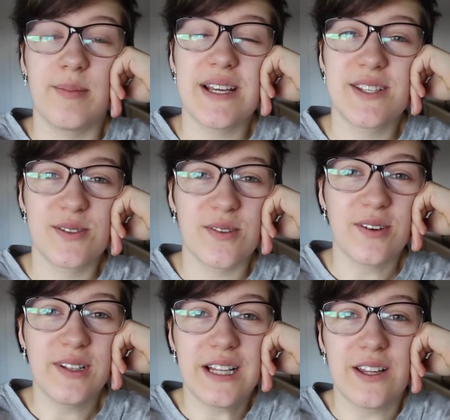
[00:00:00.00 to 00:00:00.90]
I
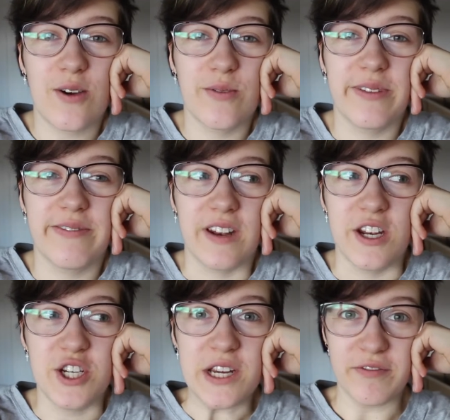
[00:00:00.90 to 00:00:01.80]
struggle a lot with
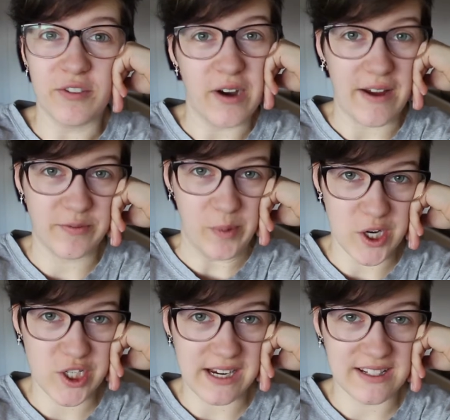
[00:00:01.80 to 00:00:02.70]
finishing craft
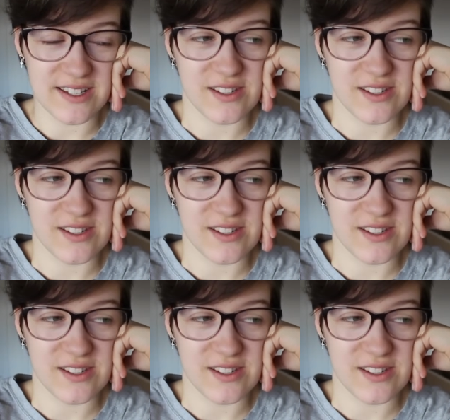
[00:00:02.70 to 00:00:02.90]
projects,